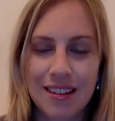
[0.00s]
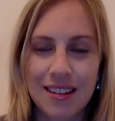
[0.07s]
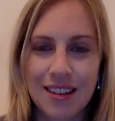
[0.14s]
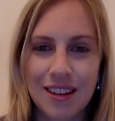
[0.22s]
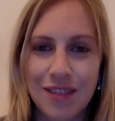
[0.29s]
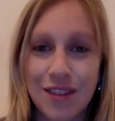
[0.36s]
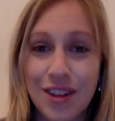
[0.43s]

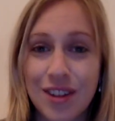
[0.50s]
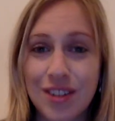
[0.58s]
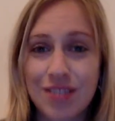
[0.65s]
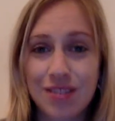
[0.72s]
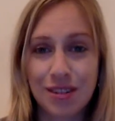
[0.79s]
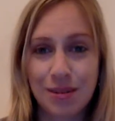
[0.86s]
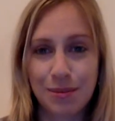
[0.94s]
adventure
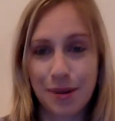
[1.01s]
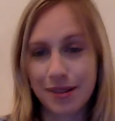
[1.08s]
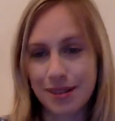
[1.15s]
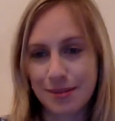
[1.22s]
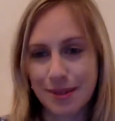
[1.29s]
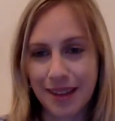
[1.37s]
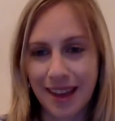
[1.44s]
you could
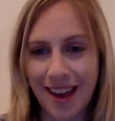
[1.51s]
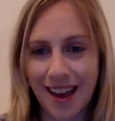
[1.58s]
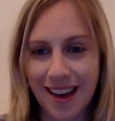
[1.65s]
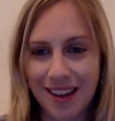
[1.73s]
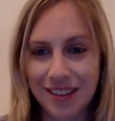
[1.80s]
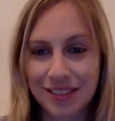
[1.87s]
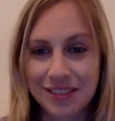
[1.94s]
possibly have.